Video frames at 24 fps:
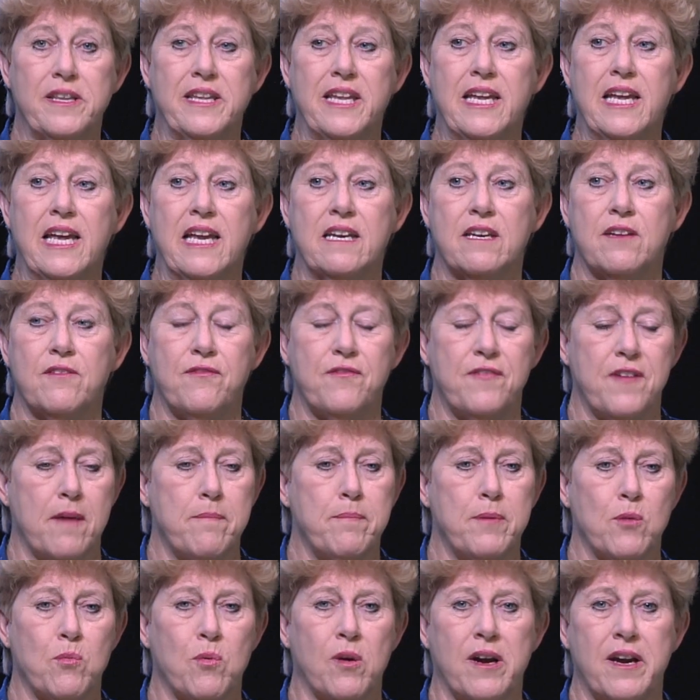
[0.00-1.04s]
the end of
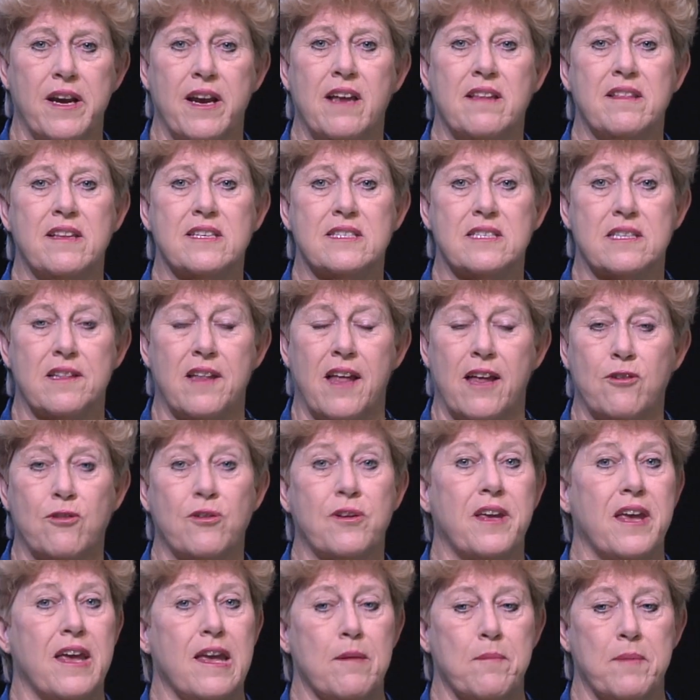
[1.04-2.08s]
February, and this letter
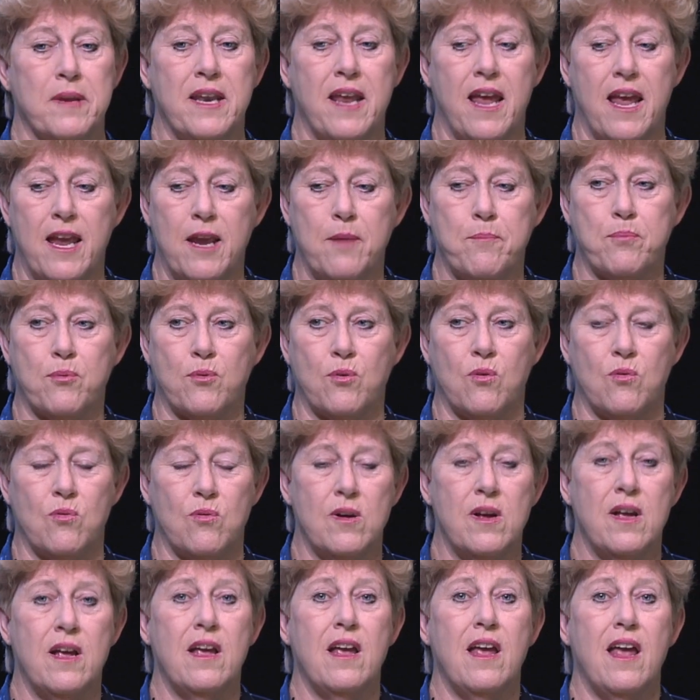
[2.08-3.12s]
came in April.
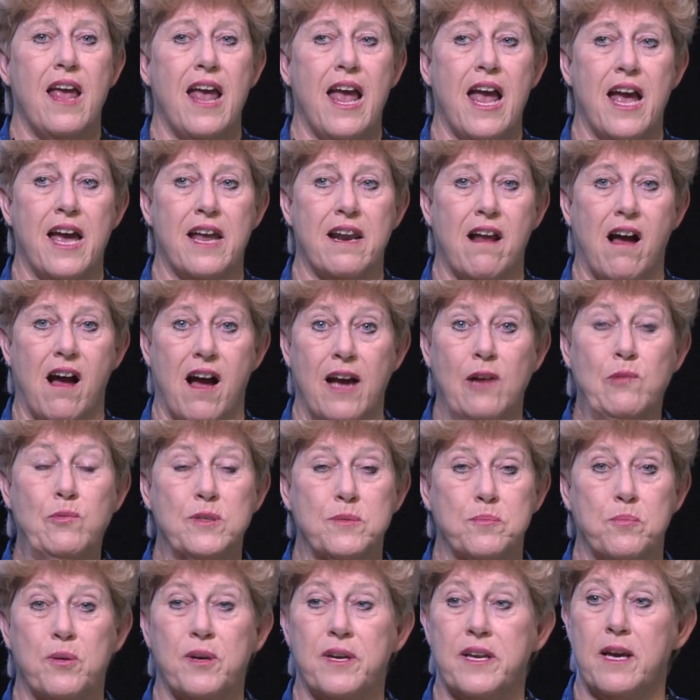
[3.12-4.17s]
And I was
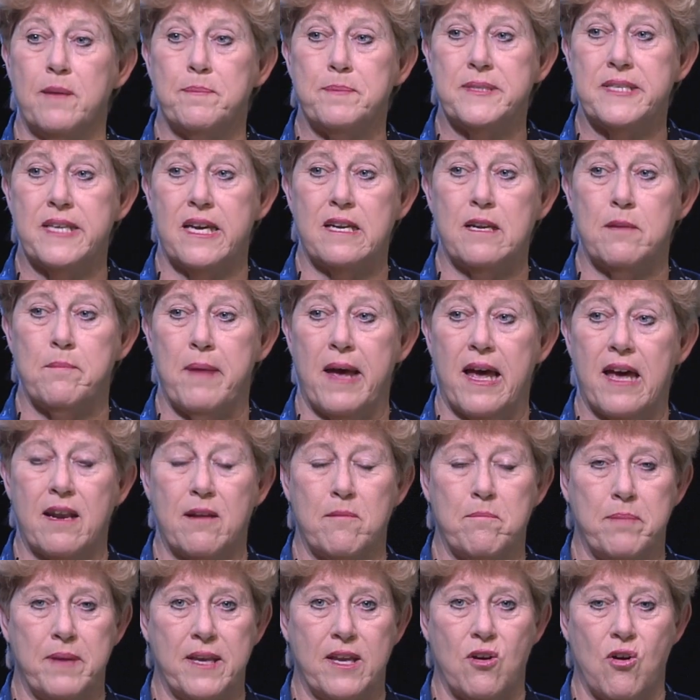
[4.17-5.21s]
pretty upset about
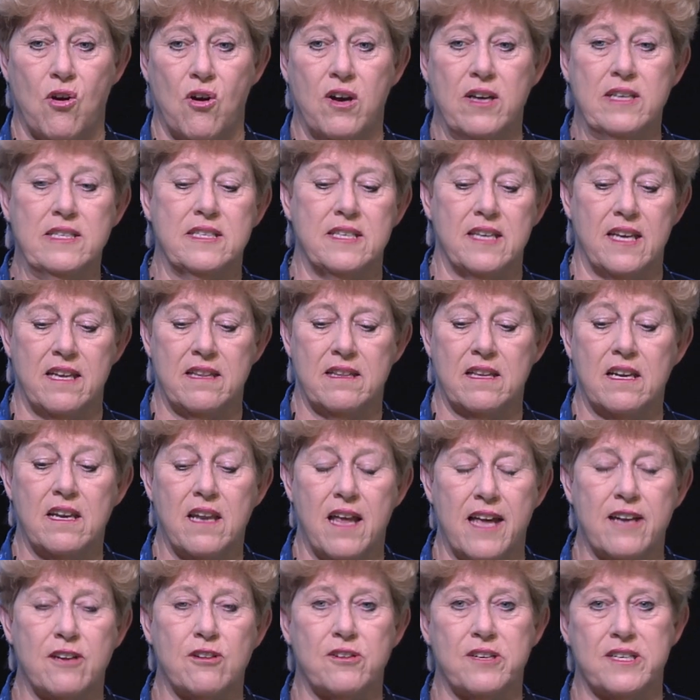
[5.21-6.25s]
it, because in the
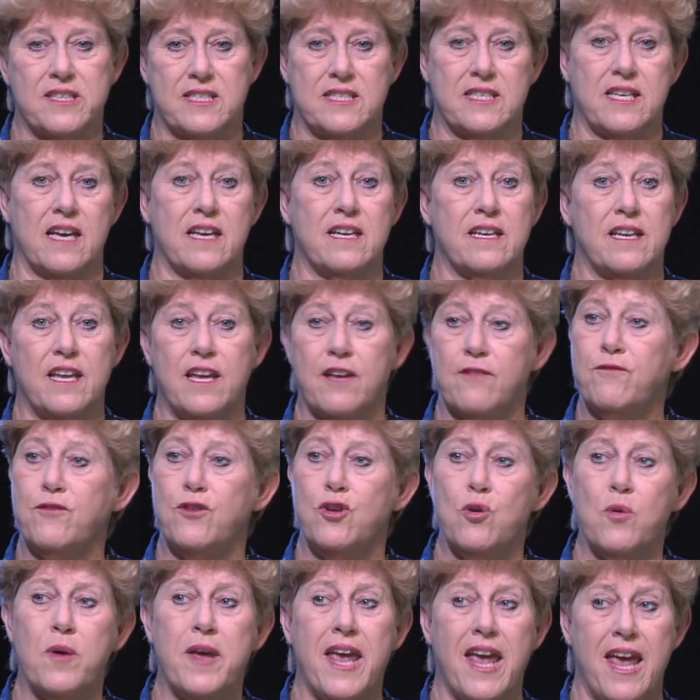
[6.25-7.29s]
letter it said, if
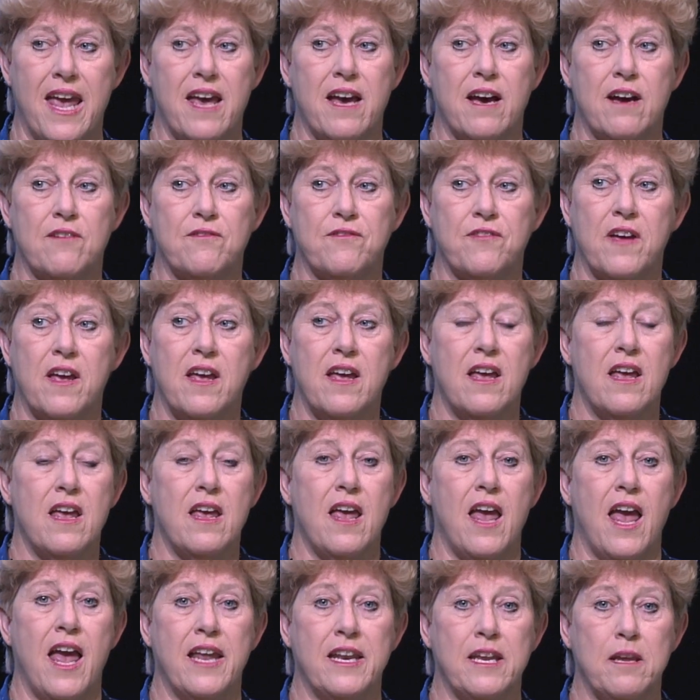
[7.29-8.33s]
you have
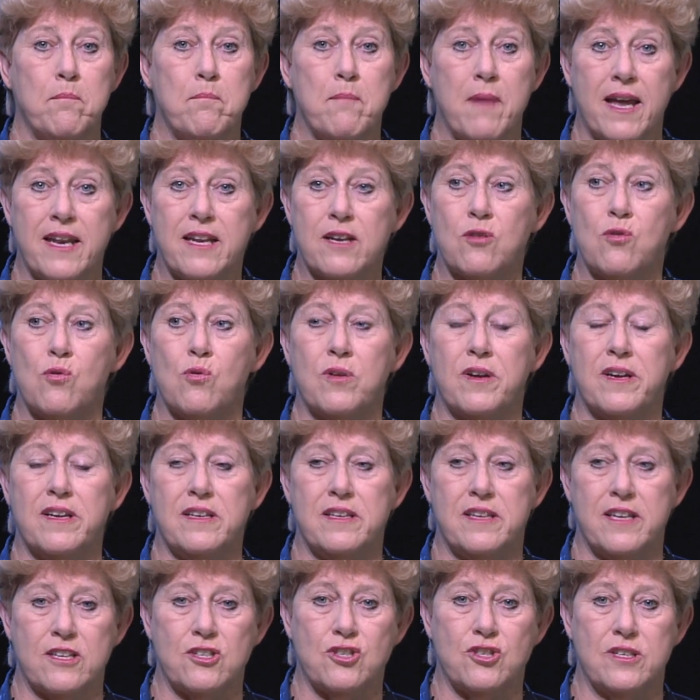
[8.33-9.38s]
any medical
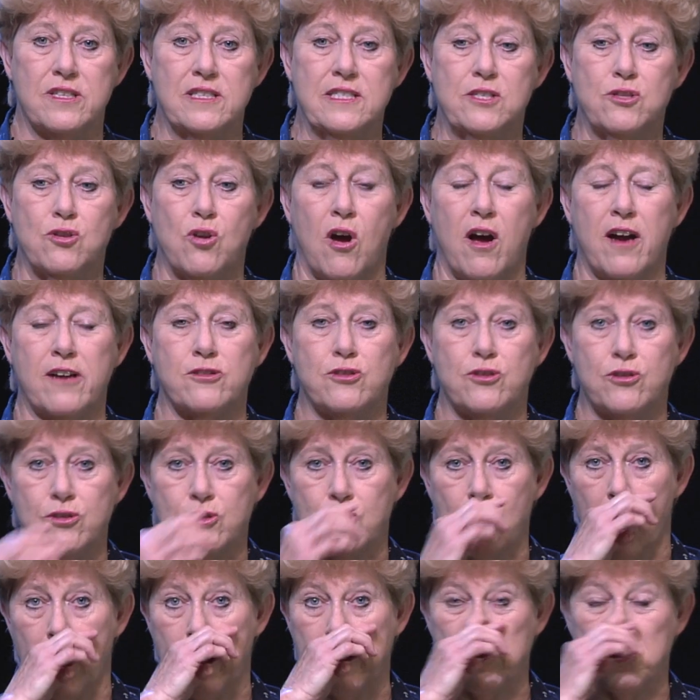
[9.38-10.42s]
conditions, talk to your
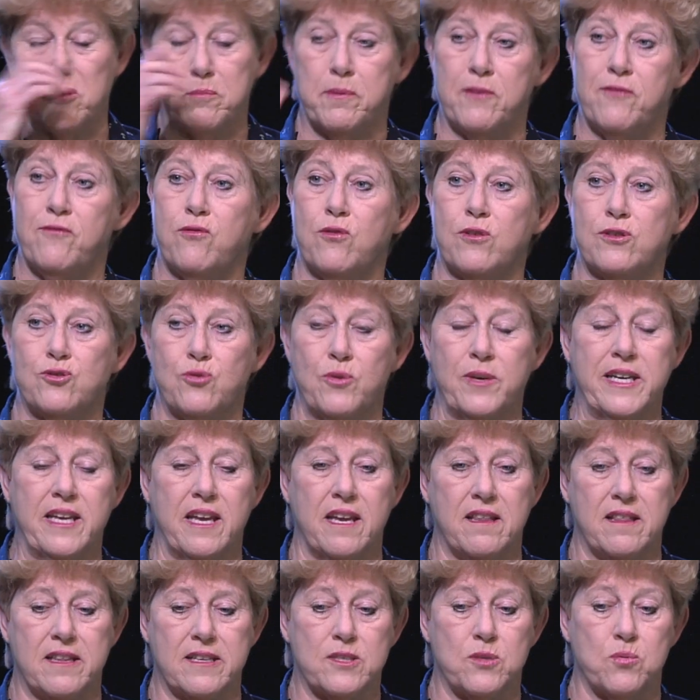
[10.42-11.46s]
doctor before
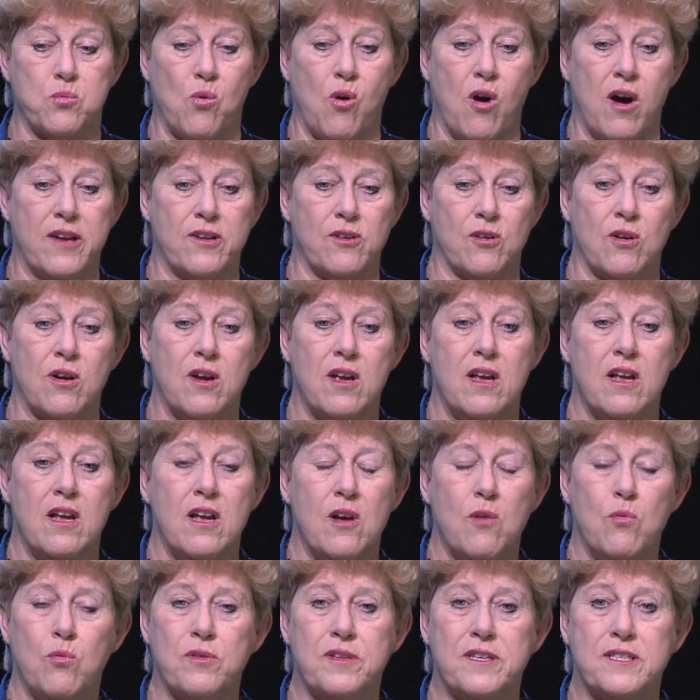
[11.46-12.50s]
drinking this water.
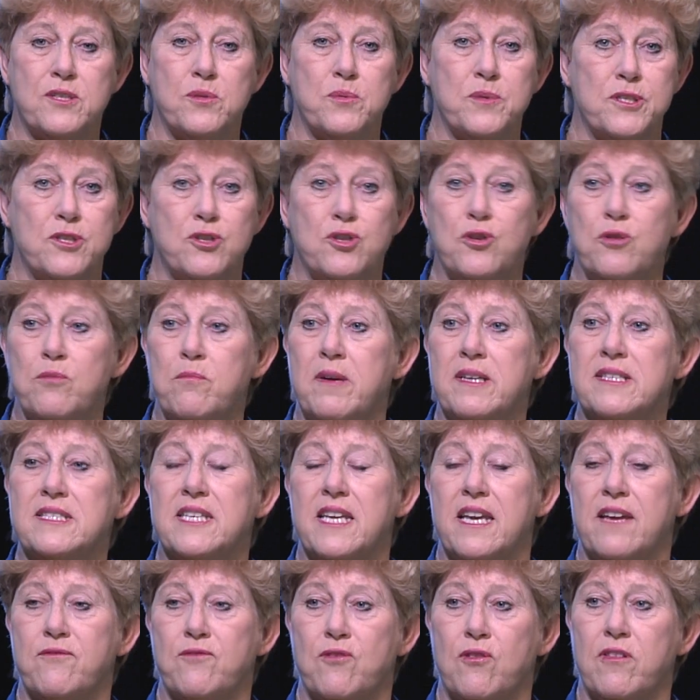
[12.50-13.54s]
Well, this was 2 months
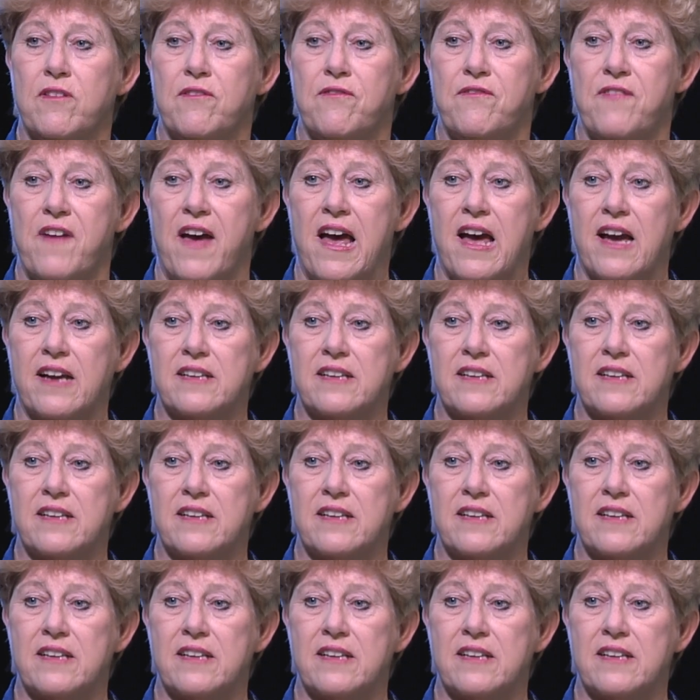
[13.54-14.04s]
after the fact.